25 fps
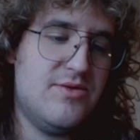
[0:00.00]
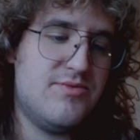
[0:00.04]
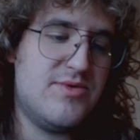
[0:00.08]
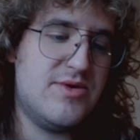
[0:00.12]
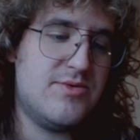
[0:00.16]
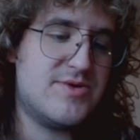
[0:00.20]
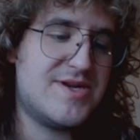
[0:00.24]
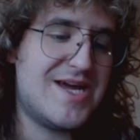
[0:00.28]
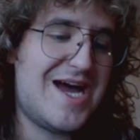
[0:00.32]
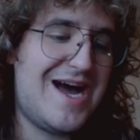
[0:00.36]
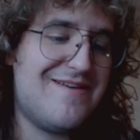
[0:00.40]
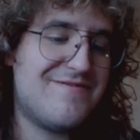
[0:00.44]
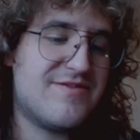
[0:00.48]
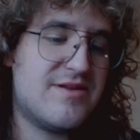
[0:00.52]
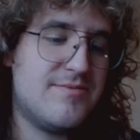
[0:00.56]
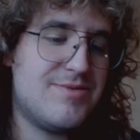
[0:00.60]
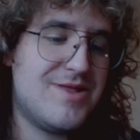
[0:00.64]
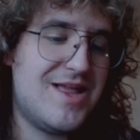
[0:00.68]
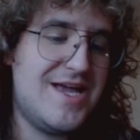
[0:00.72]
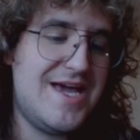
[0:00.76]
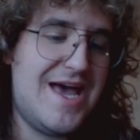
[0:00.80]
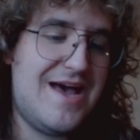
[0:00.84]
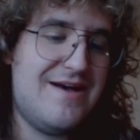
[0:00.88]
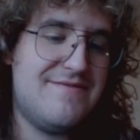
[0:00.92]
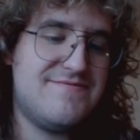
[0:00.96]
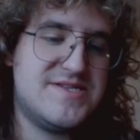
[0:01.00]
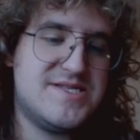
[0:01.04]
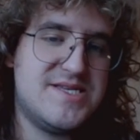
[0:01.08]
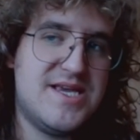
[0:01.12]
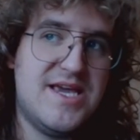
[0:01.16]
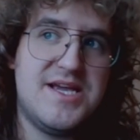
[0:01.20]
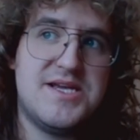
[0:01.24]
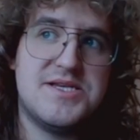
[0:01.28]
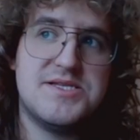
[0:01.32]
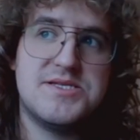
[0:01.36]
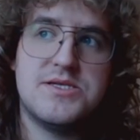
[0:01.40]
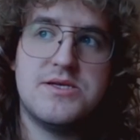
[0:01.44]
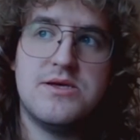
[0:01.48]
We would have to play
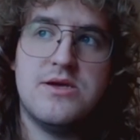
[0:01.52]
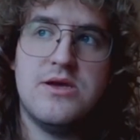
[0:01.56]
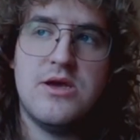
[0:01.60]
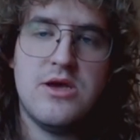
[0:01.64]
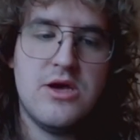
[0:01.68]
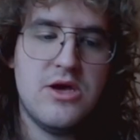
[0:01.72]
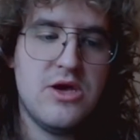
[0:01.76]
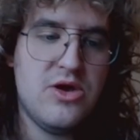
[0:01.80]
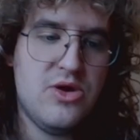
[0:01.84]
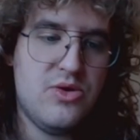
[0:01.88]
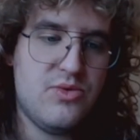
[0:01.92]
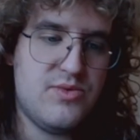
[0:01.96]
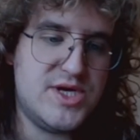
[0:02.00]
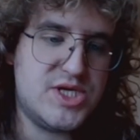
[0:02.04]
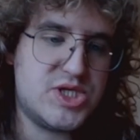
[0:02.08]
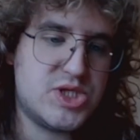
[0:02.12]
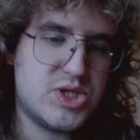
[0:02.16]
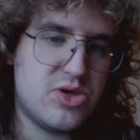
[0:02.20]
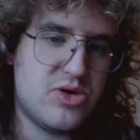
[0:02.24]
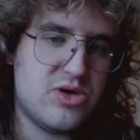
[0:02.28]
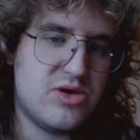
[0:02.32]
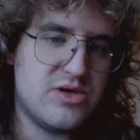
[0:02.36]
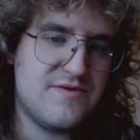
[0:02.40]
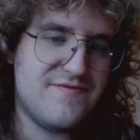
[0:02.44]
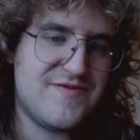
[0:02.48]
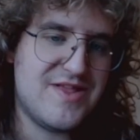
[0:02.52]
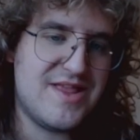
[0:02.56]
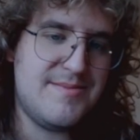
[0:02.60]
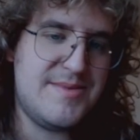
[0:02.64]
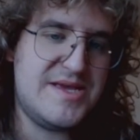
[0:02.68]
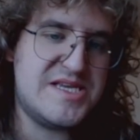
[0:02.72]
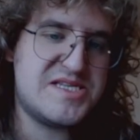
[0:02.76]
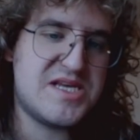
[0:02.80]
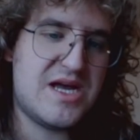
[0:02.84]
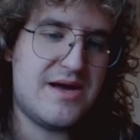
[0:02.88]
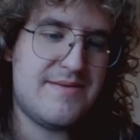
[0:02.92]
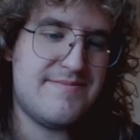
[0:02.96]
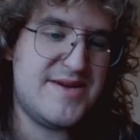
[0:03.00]
f6, which sort of
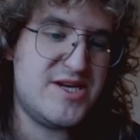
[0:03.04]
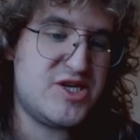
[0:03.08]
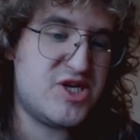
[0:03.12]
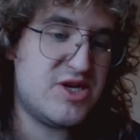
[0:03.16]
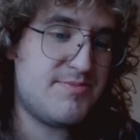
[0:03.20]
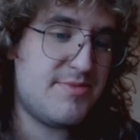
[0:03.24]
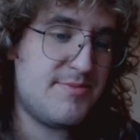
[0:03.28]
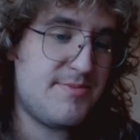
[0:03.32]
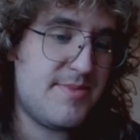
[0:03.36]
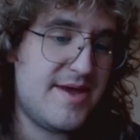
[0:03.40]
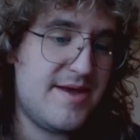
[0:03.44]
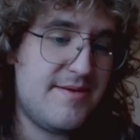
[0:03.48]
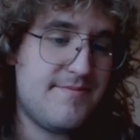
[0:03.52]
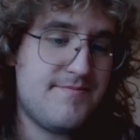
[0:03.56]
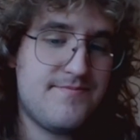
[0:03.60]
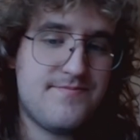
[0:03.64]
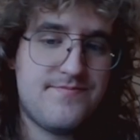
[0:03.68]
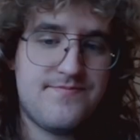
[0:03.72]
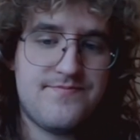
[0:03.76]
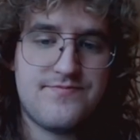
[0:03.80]
limits our bishop a bit.